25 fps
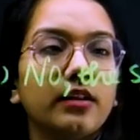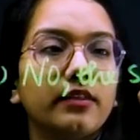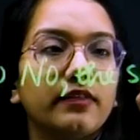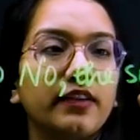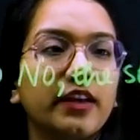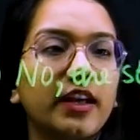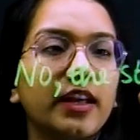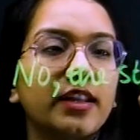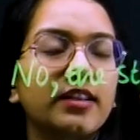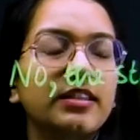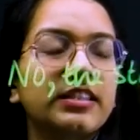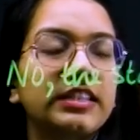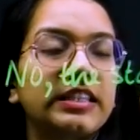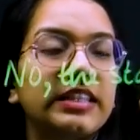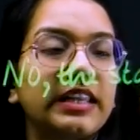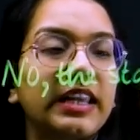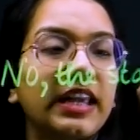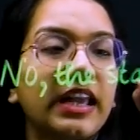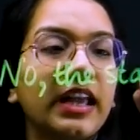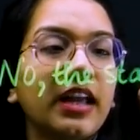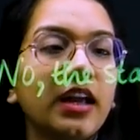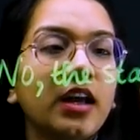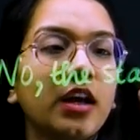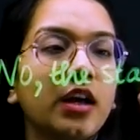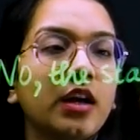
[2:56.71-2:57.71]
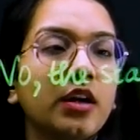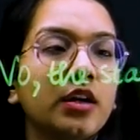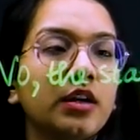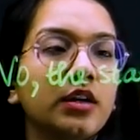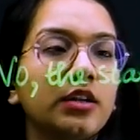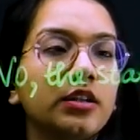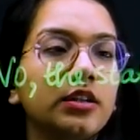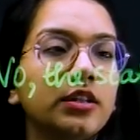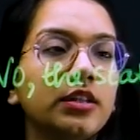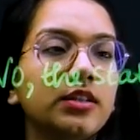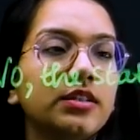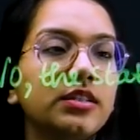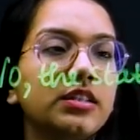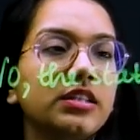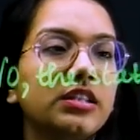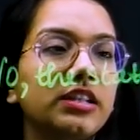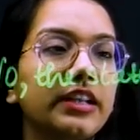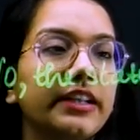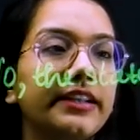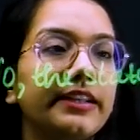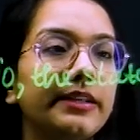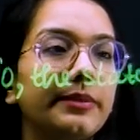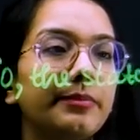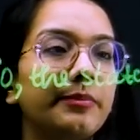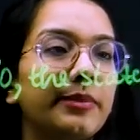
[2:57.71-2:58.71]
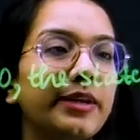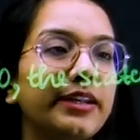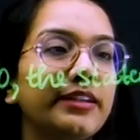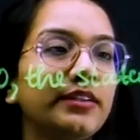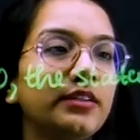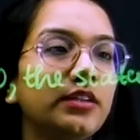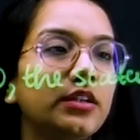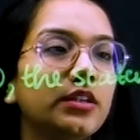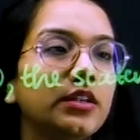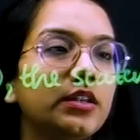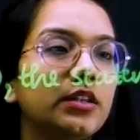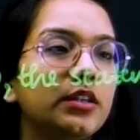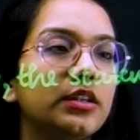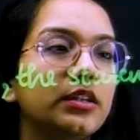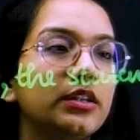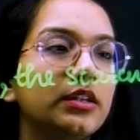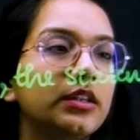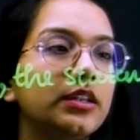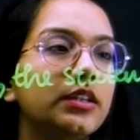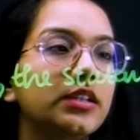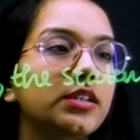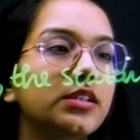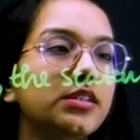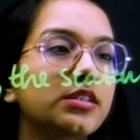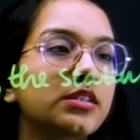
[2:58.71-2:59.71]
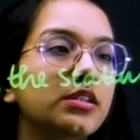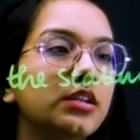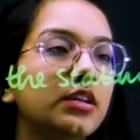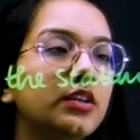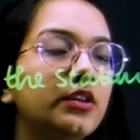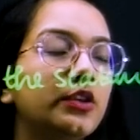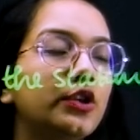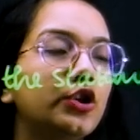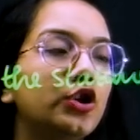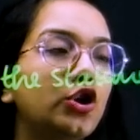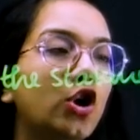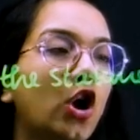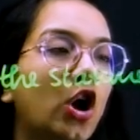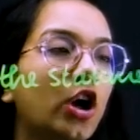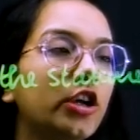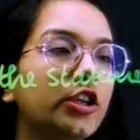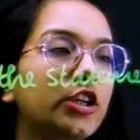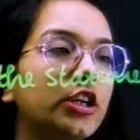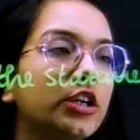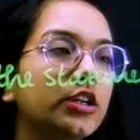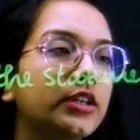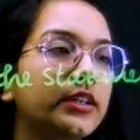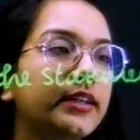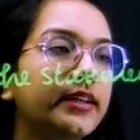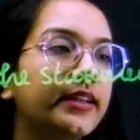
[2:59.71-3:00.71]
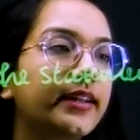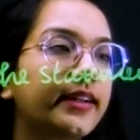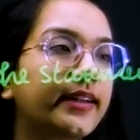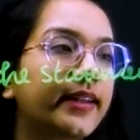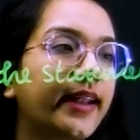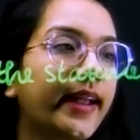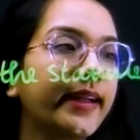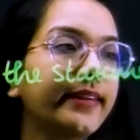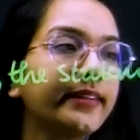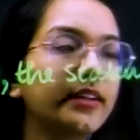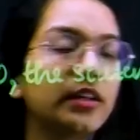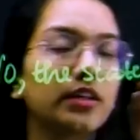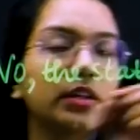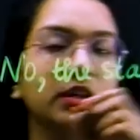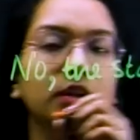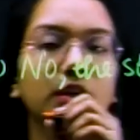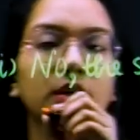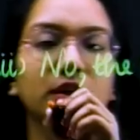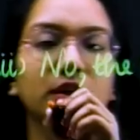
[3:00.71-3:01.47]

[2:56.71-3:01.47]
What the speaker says: We can say the statement is not correct